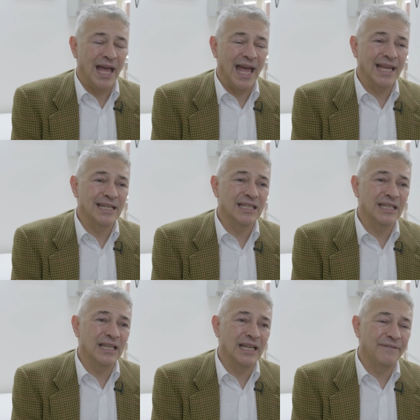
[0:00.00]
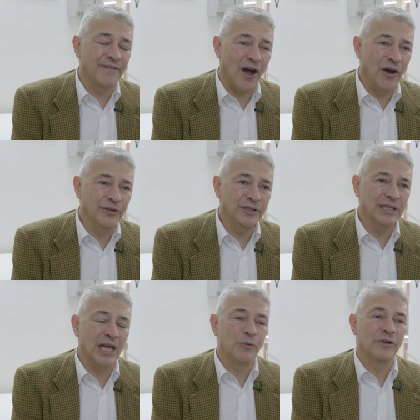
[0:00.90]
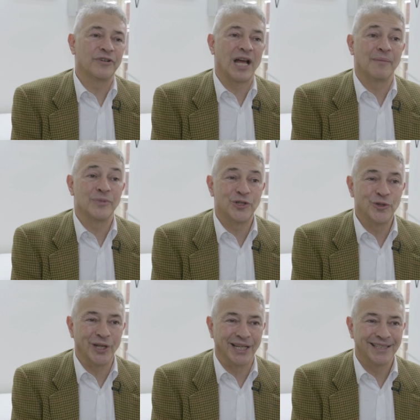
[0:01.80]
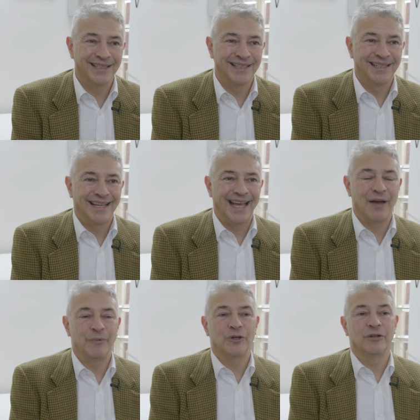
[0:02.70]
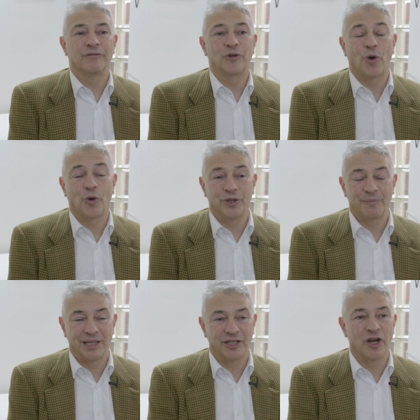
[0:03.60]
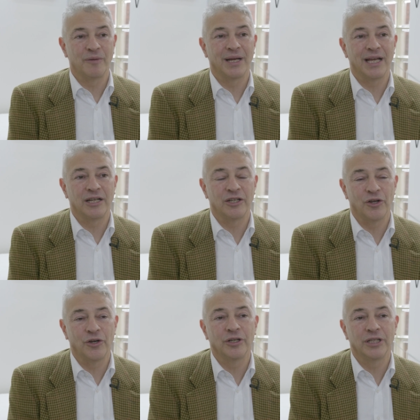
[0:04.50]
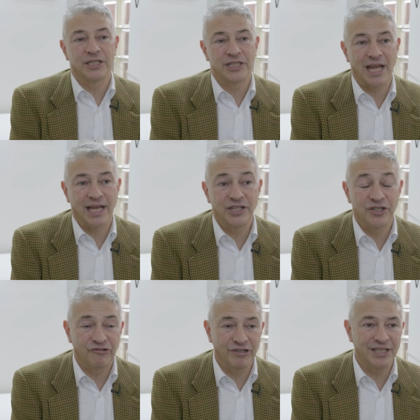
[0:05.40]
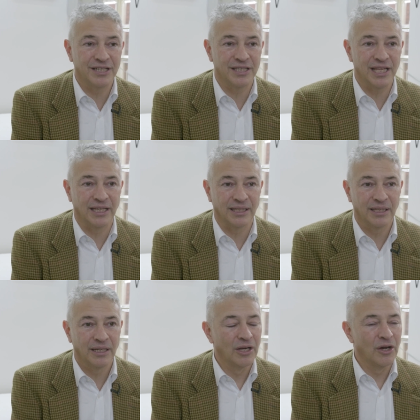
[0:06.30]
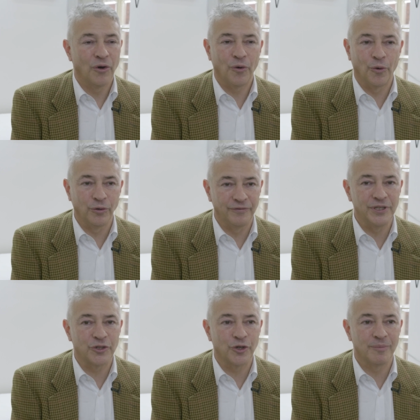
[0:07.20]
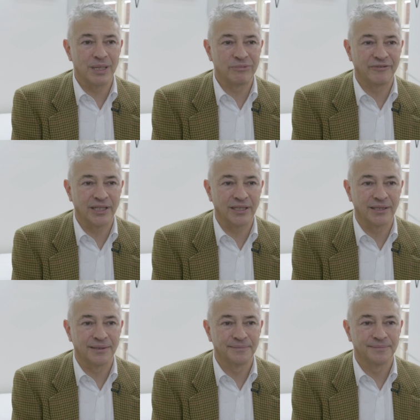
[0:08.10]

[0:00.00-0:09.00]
And if only they would have come sooner and we could have caught the melanoma at an earlier stage and treated it then, all of this could have been prevented.